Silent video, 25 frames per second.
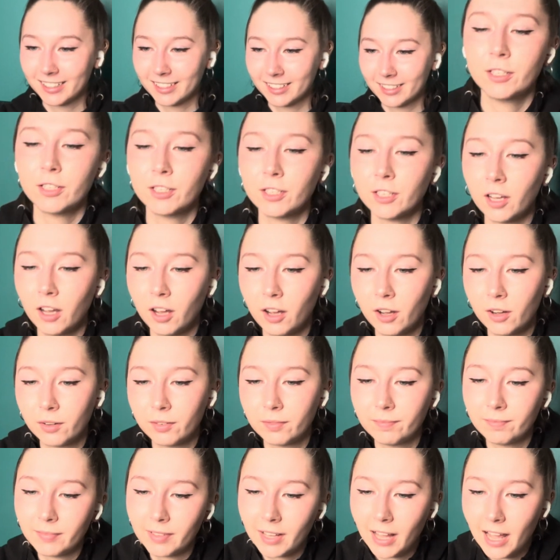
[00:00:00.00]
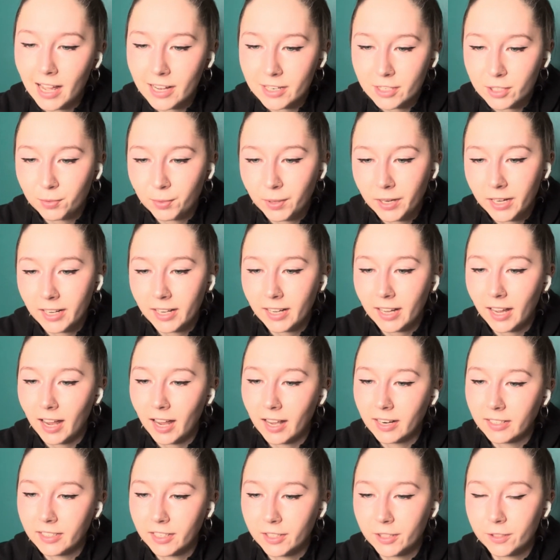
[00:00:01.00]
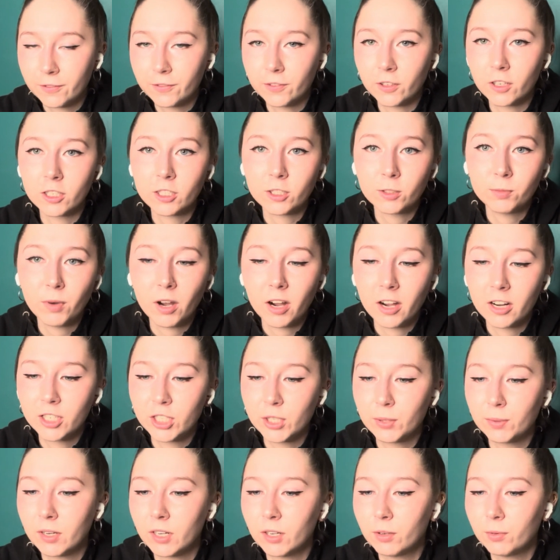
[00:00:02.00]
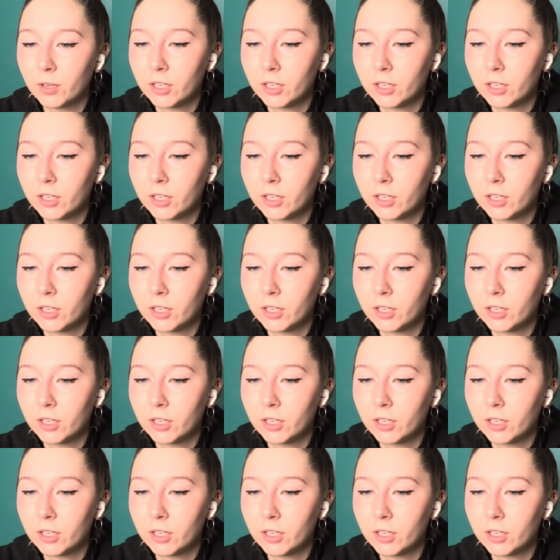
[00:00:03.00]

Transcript: So last week I did the first module,